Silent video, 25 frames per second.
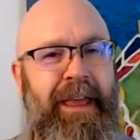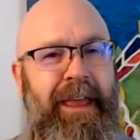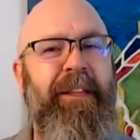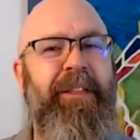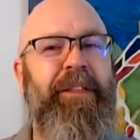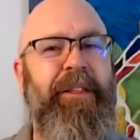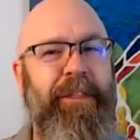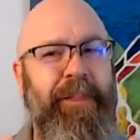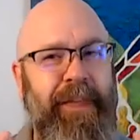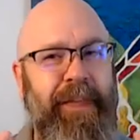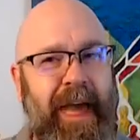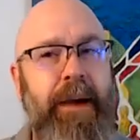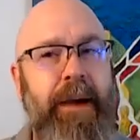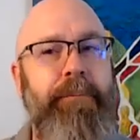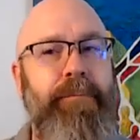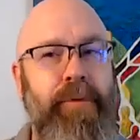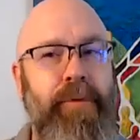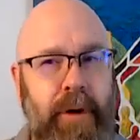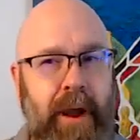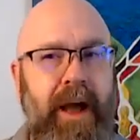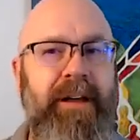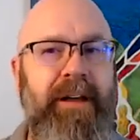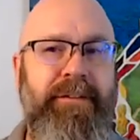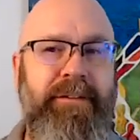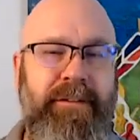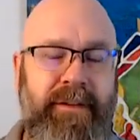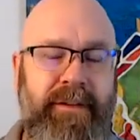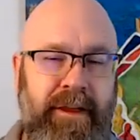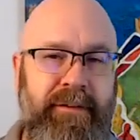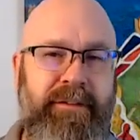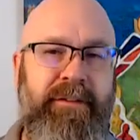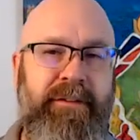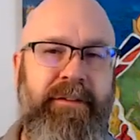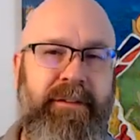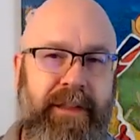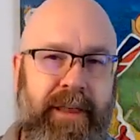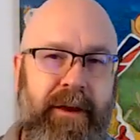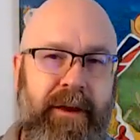That process
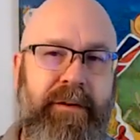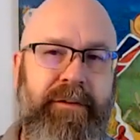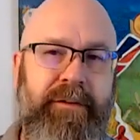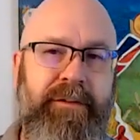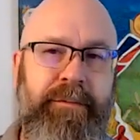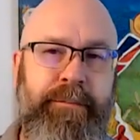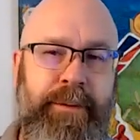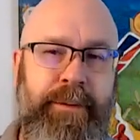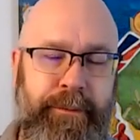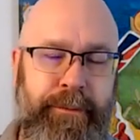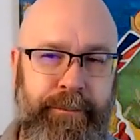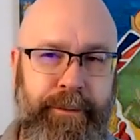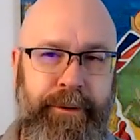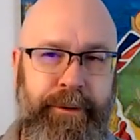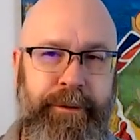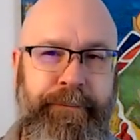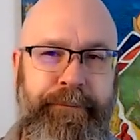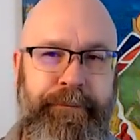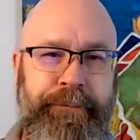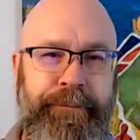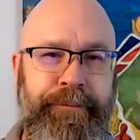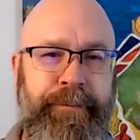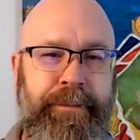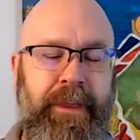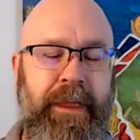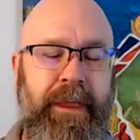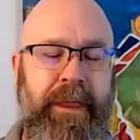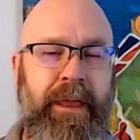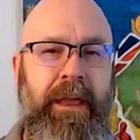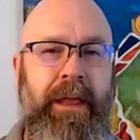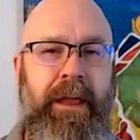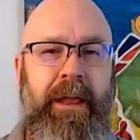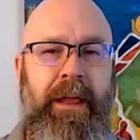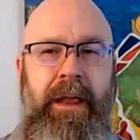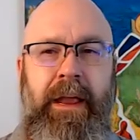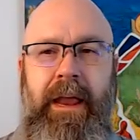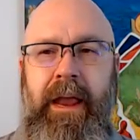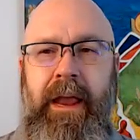scares people,
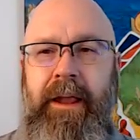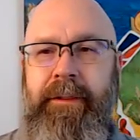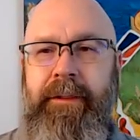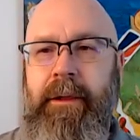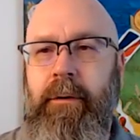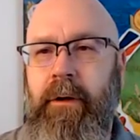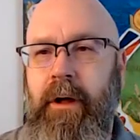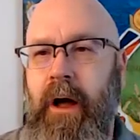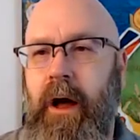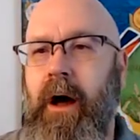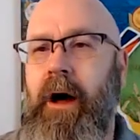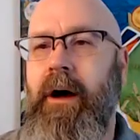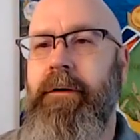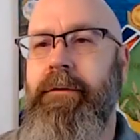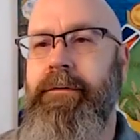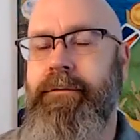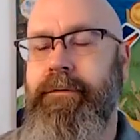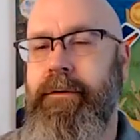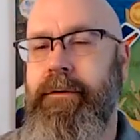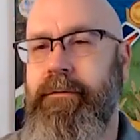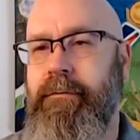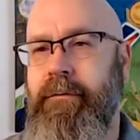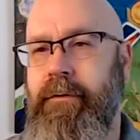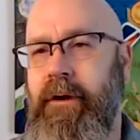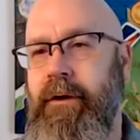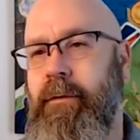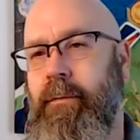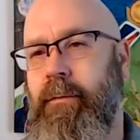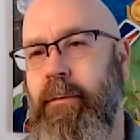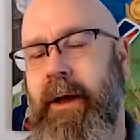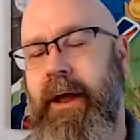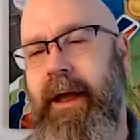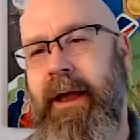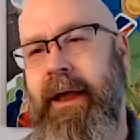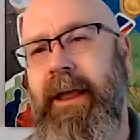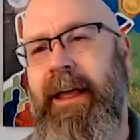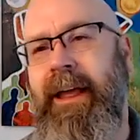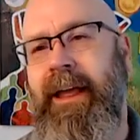and they'll often run
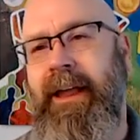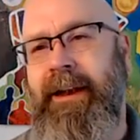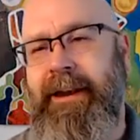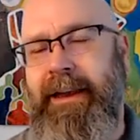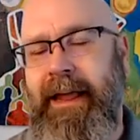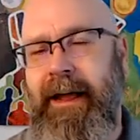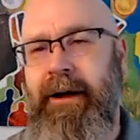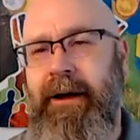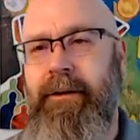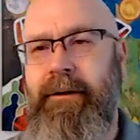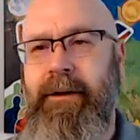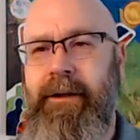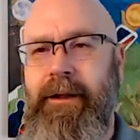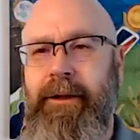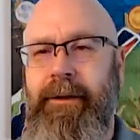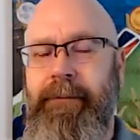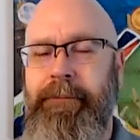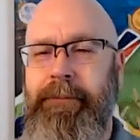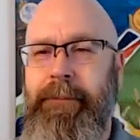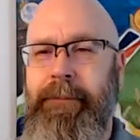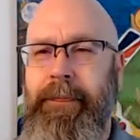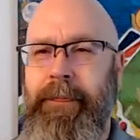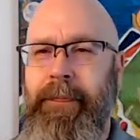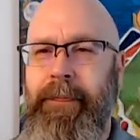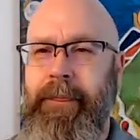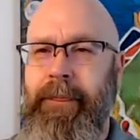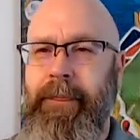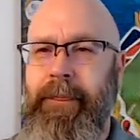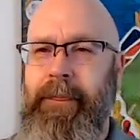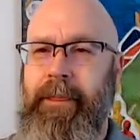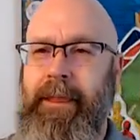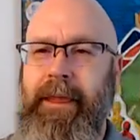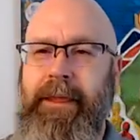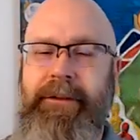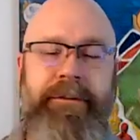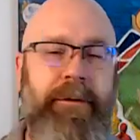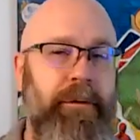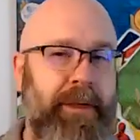away. Now,
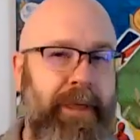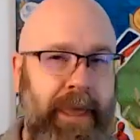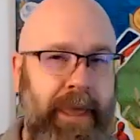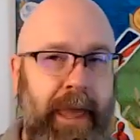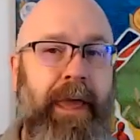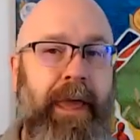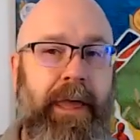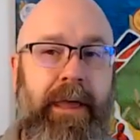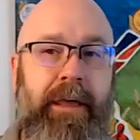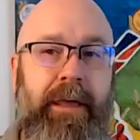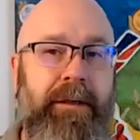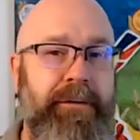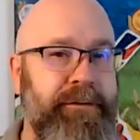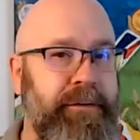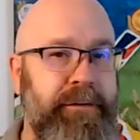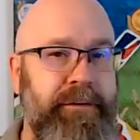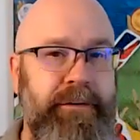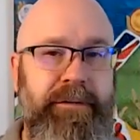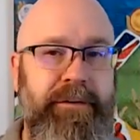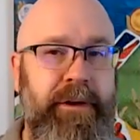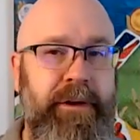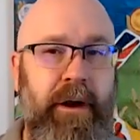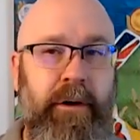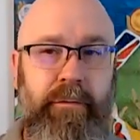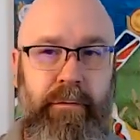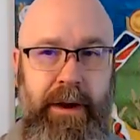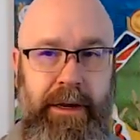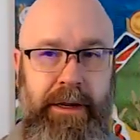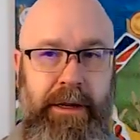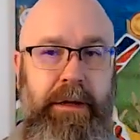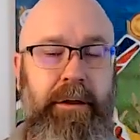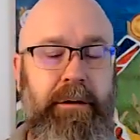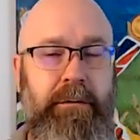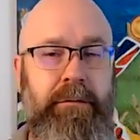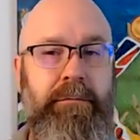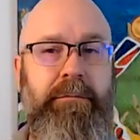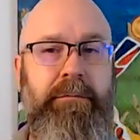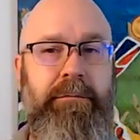it's okay because they're just not
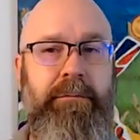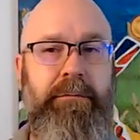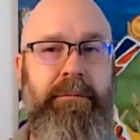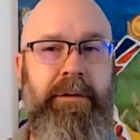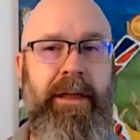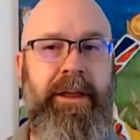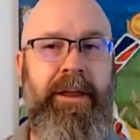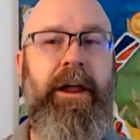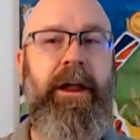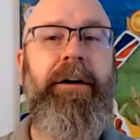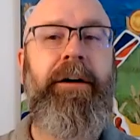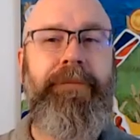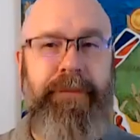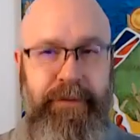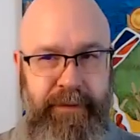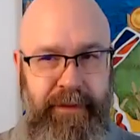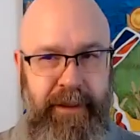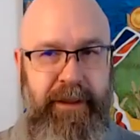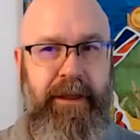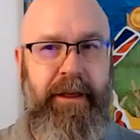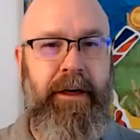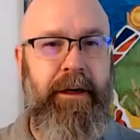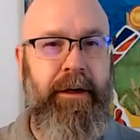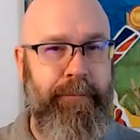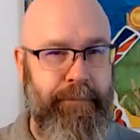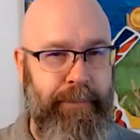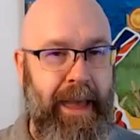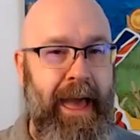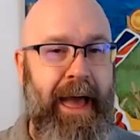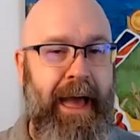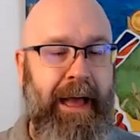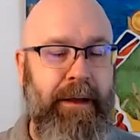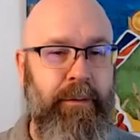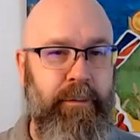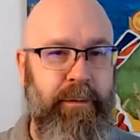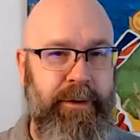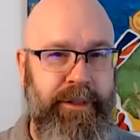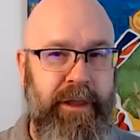ready. And often they come
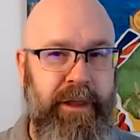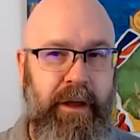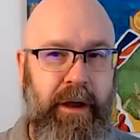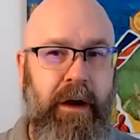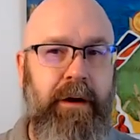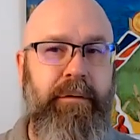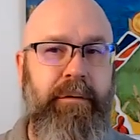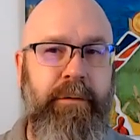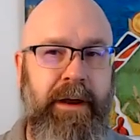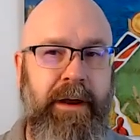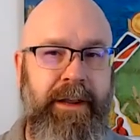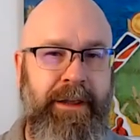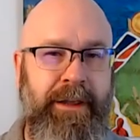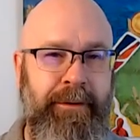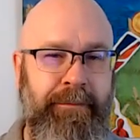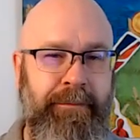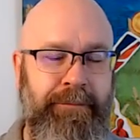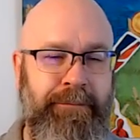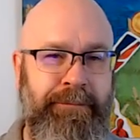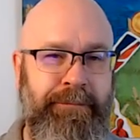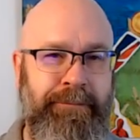back when they are ready.